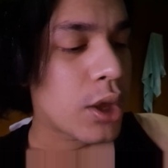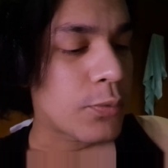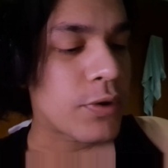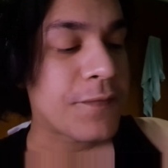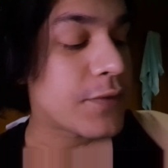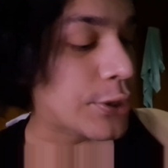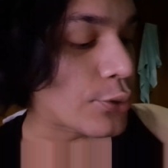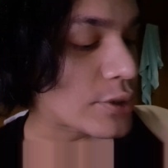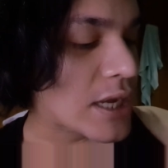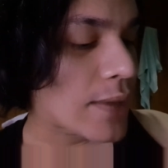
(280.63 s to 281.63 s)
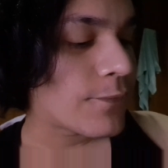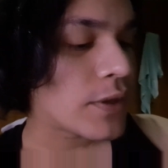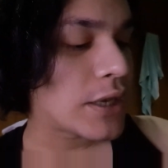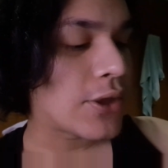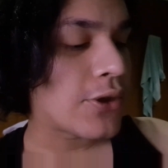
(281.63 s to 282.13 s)
review type
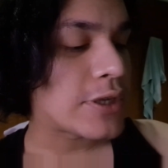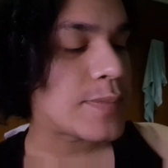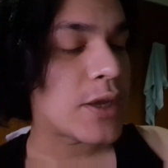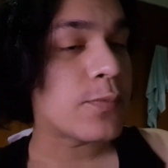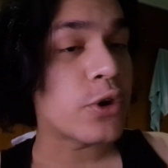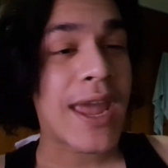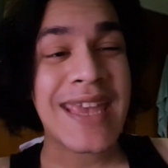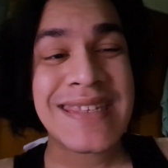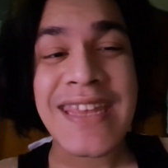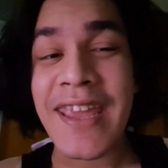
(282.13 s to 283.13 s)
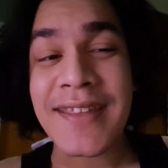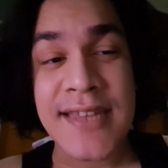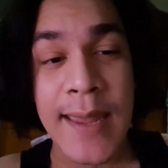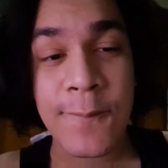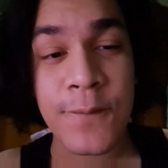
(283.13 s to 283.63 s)
videos, make more essay
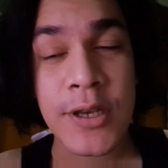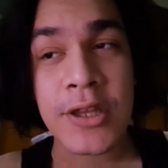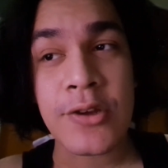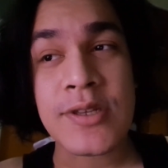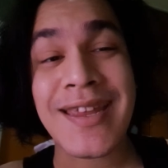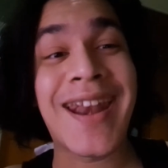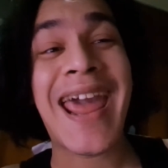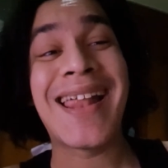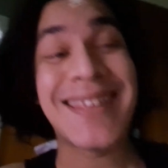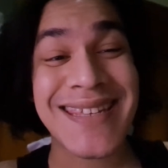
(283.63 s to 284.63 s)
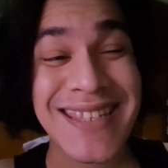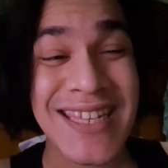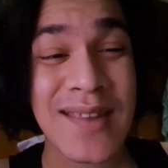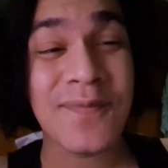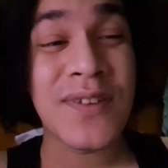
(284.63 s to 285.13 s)
type videos, analysis
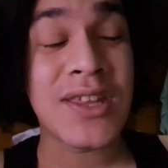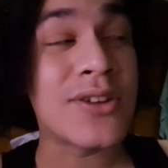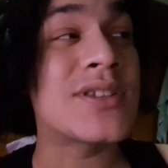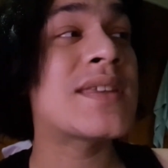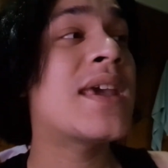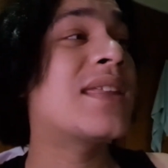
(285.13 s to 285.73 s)
type videos,